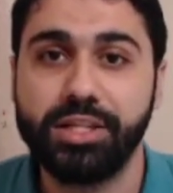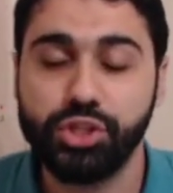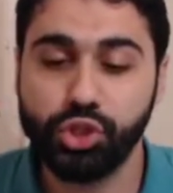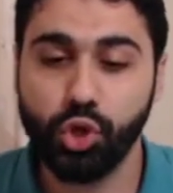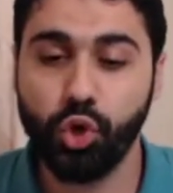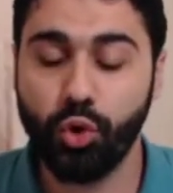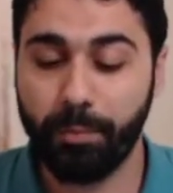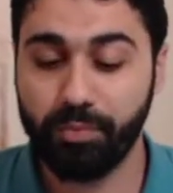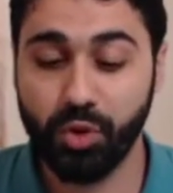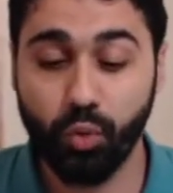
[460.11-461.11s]

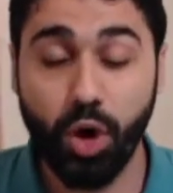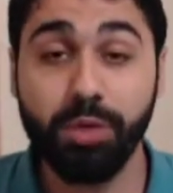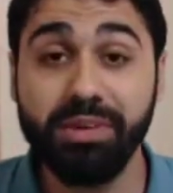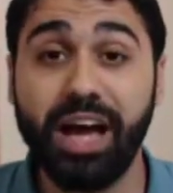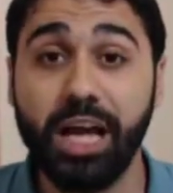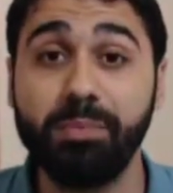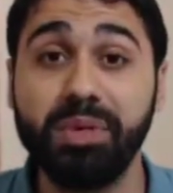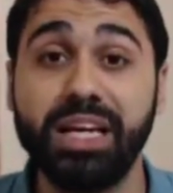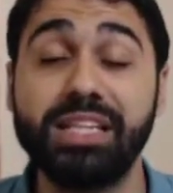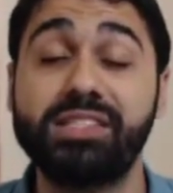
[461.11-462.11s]
So warming IP
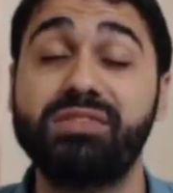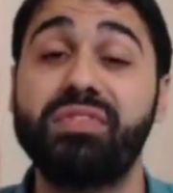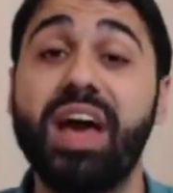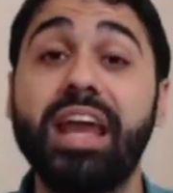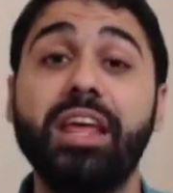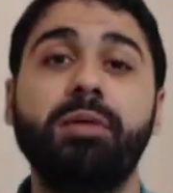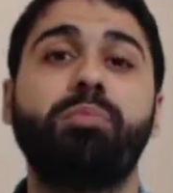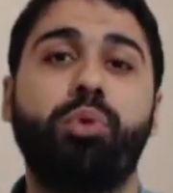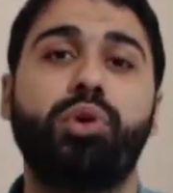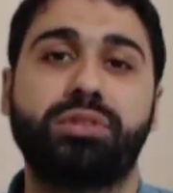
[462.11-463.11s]
is very
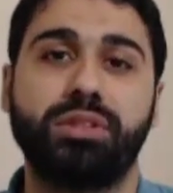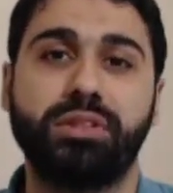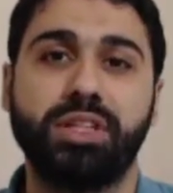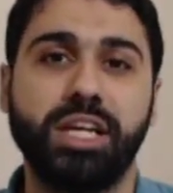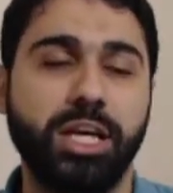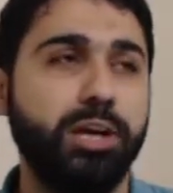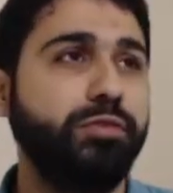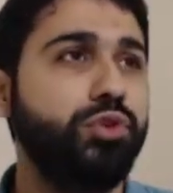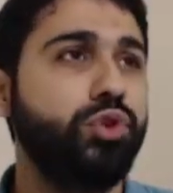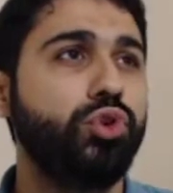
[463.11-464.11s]
important.
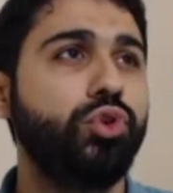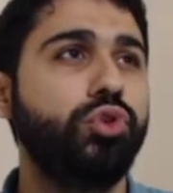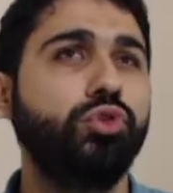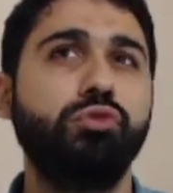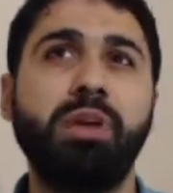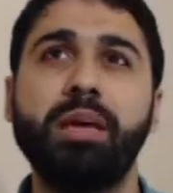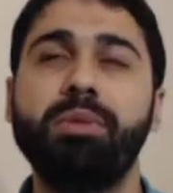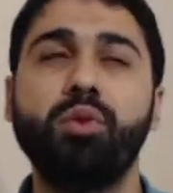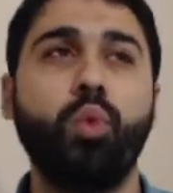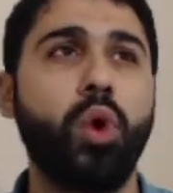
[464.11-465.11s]
If you
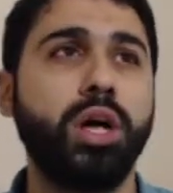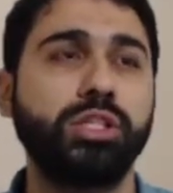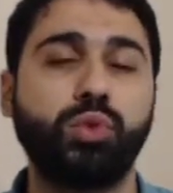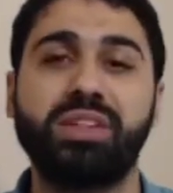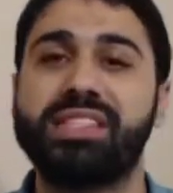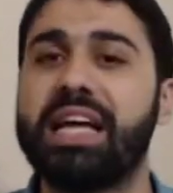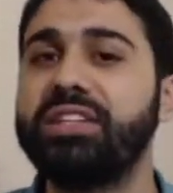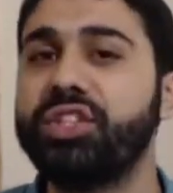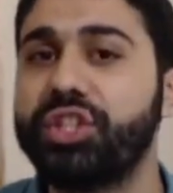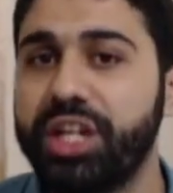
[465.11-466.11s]
maybe worked with
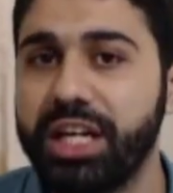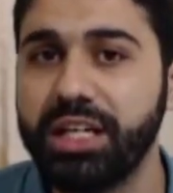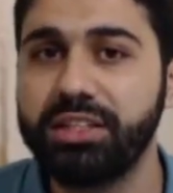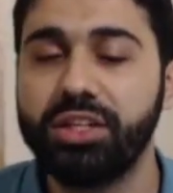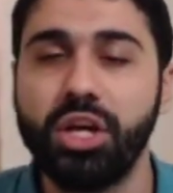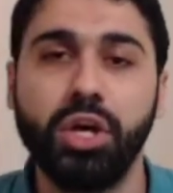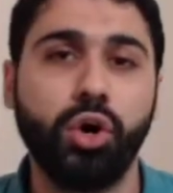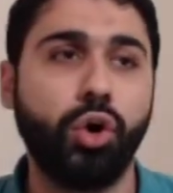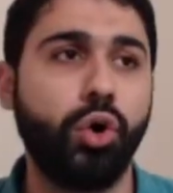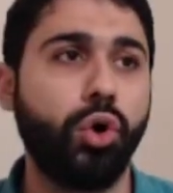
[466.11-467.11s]
SendGrid
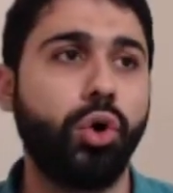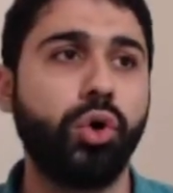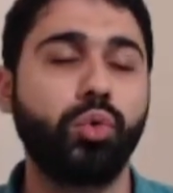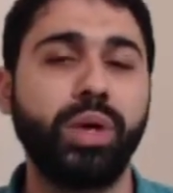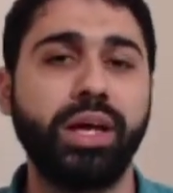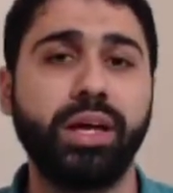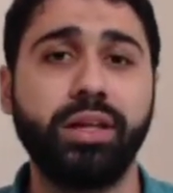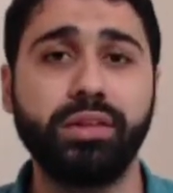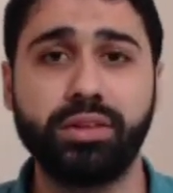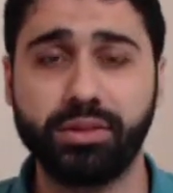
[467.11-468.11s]
or with